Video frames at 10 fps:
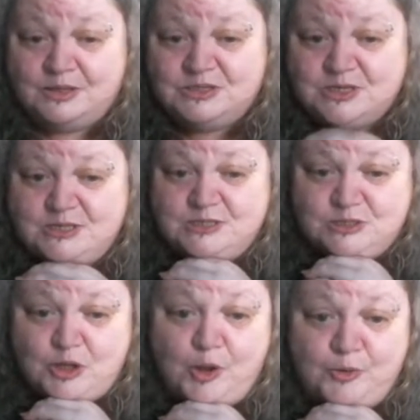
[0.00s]
just
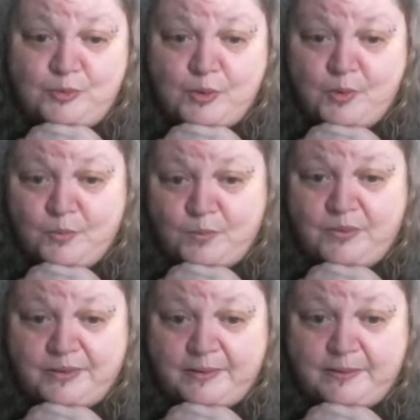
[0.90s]
don't want
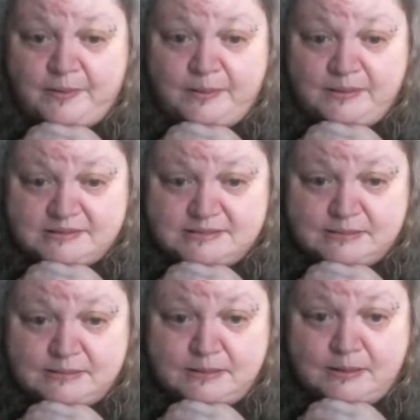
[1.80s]
to listen.